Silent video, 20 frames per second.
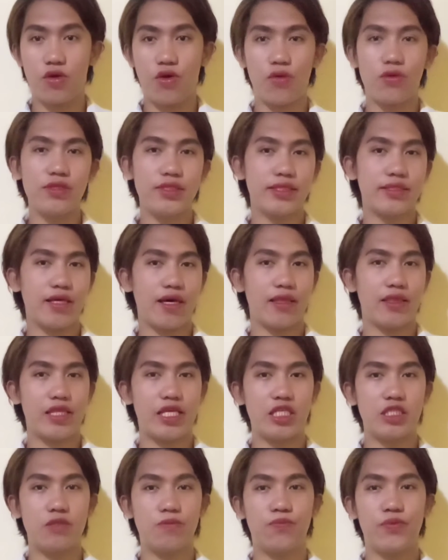goal
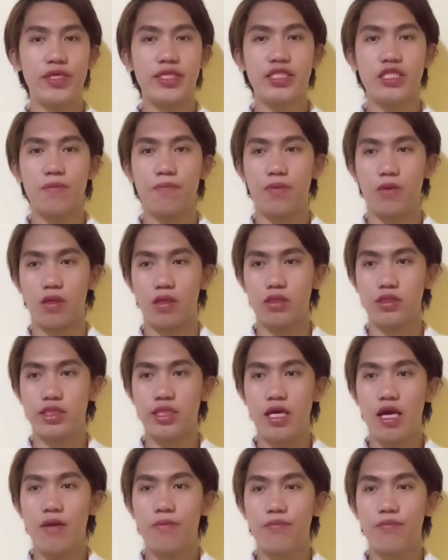settings principles